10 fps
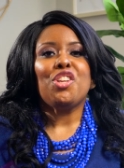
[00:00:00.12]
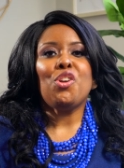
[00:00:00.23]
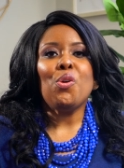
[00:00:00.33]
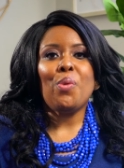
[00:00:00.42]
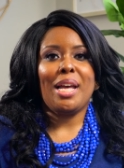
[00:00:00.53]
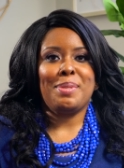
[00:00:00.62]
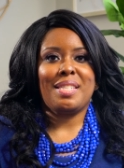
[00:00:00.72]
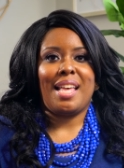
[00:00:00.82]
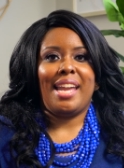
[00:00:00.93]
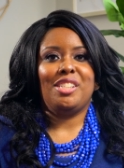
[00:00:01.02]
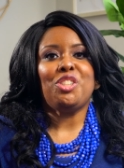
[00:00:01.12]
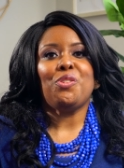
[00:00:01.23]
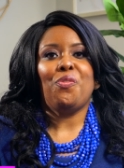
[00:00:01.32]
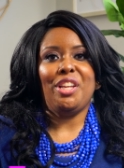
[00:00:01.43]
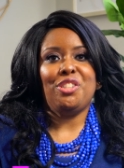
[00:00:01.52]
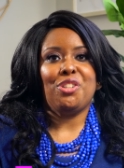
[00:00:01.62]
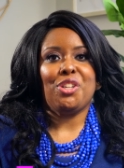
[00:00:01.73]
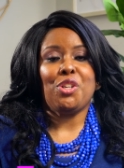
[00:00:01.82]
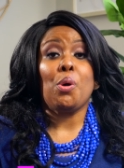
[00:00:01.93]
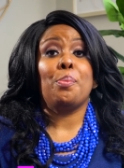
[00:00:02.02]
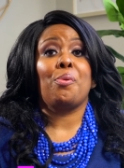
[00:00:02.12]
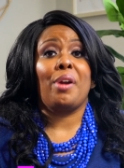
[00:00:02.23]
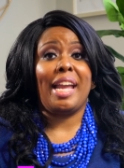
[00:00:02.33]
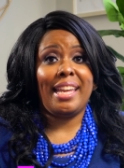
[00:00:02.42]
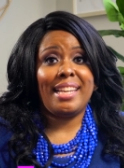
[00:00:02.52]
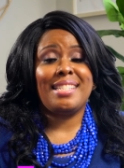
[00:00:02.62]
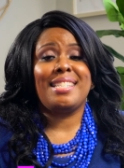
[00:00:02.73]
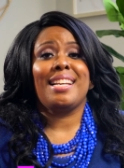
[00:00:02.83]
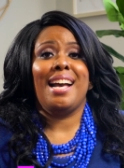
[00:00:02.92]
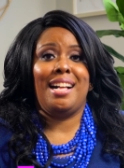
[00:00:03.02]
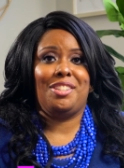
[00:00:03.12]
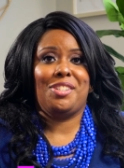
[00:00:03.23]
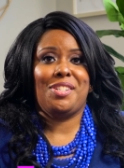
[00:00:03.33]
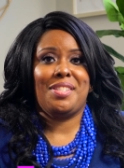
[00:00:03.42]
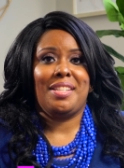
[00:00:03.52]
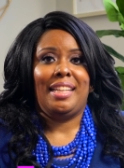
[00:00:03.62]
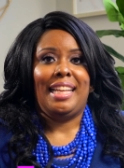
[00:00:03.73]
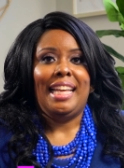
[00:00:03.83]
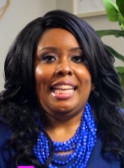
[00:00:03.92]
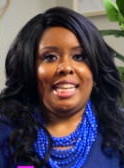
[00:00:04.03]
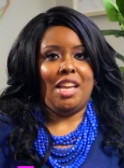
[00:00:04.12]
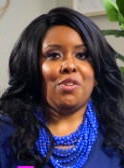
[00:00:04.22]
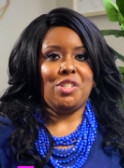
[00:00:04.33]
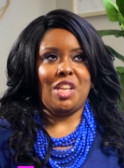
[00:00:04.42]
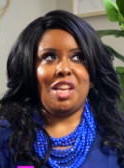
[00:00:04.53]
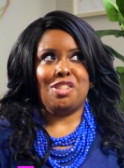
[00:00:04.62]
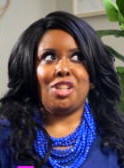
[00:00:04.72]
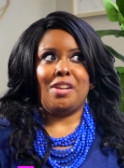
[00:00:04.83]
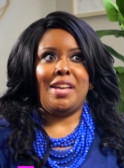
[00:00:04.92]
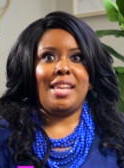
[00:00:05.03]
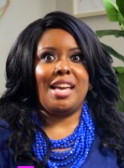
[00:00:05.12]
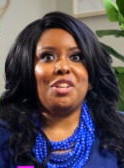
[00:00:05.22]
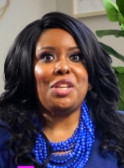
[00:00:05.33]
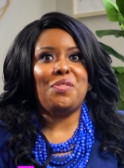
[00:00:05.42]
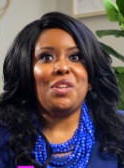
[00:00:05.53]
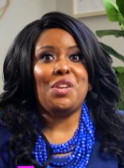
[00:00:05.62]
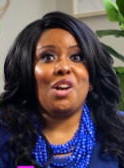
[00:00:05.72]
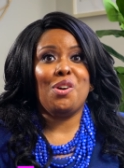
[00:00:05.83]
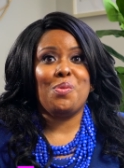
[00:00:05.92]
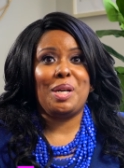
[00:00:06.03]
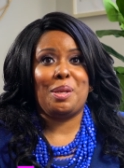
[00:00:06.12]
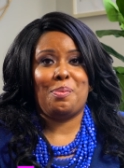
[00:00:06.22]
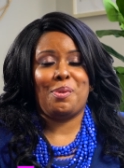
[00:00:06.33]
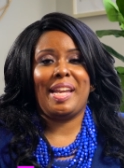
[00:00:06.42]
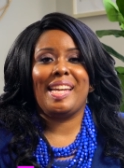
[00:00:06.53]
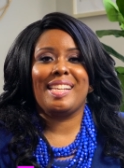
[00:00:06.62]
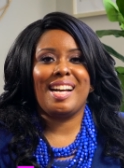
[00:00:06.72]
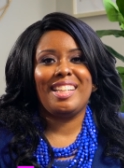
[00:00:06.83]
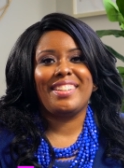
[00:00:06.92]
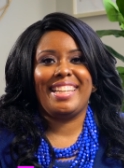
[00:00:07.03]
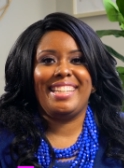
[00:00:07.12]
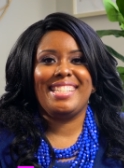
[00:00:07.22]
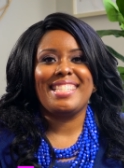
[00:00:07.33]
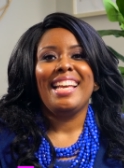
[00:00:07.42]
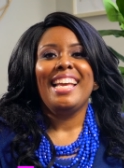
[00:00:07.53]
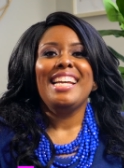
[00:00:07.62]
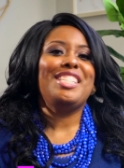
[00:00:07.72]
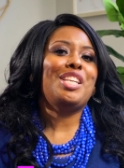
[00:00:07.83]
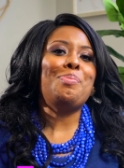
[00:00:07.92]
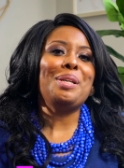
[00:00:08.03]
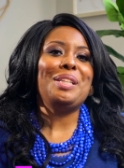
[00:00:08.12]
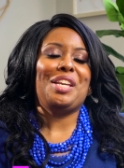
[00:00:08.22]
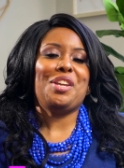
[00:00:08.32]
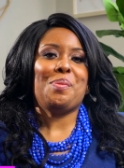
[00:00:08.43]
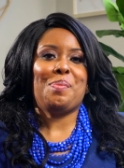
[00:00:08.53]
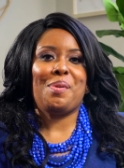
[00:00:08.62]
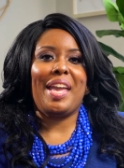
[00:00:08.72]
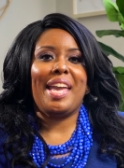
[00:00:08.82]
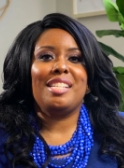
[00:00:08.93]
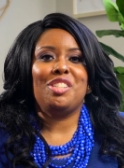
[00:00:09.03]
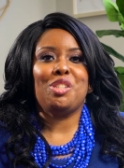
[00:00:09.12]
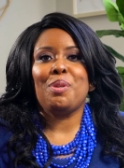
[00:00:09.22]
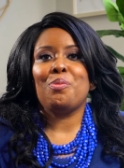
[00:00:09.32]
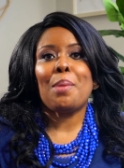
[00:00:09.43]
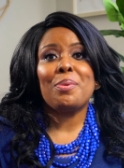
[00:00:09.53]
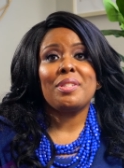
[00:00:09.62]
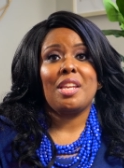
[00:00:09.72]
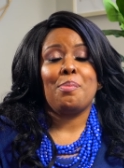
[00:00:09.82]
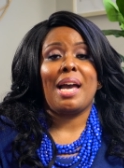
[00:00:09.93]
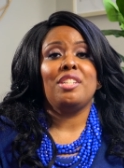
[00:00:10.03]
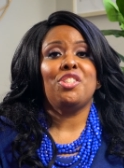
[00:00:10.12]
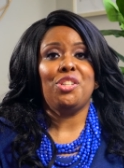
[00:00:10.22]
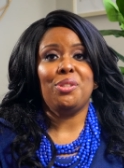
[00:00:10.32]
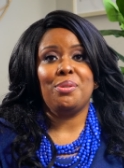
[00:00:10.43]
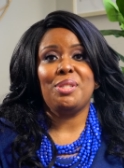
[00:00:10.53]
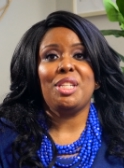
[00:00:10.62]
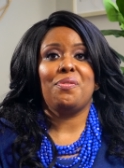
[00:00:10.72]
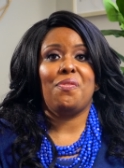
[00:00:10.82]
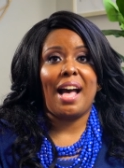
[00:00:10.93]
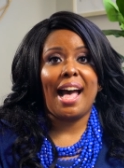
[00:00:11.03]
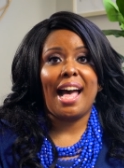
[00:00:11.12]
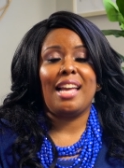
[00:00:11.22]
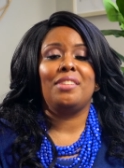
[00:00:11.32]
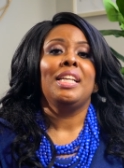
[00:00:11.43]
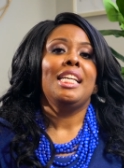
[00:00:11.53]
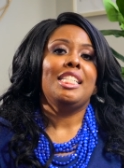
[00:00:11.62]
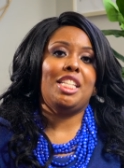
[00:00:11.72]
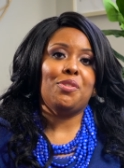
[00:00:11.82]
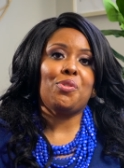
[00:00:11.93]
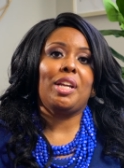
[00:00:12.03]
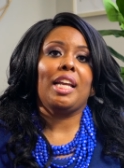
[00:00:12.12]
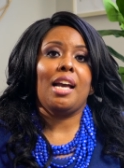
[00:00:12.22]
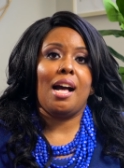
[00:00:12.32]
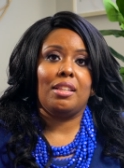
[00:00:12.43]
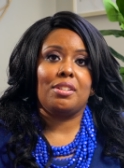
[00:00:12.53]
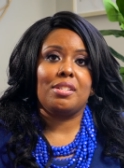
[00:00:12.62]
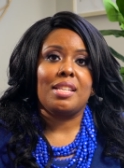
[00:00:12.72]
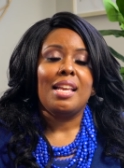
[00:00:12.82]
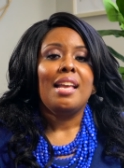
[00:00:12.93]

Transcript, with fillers: Your website should feature your brand colors. Now, if you're saying, Sharvette, I don't even know what a brand color is. Typically, your brand should be represented by two to five different colors